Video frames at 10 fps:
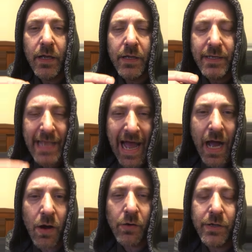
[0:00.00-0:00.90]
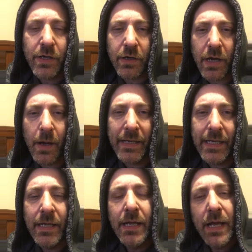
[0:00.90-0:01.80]
now you're
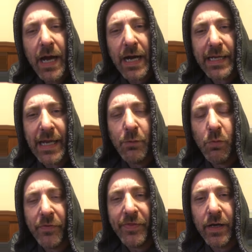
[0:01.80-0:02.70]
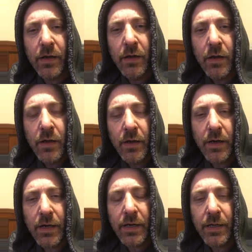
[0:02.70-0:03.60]
coming again with
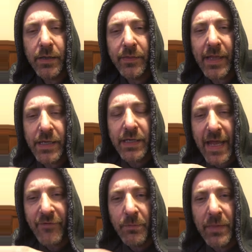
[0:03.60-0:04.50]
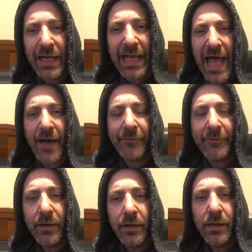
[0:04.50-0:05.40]
you gave them the left.
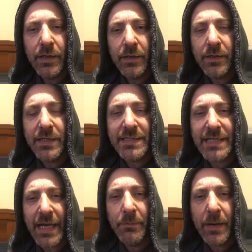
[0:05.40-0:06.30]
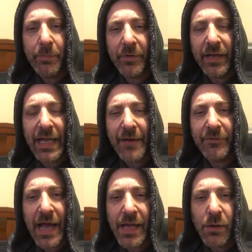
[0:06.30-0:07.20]
You set them up with the left.
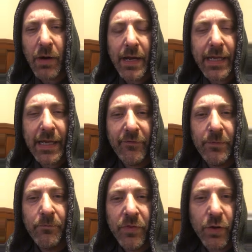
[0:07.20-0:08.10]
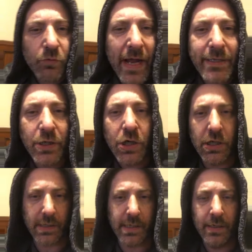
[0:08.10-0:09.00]
Now you want to give them the right
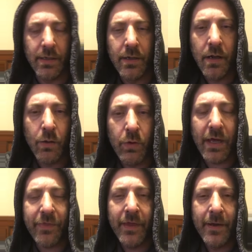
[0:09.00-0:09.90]
hook with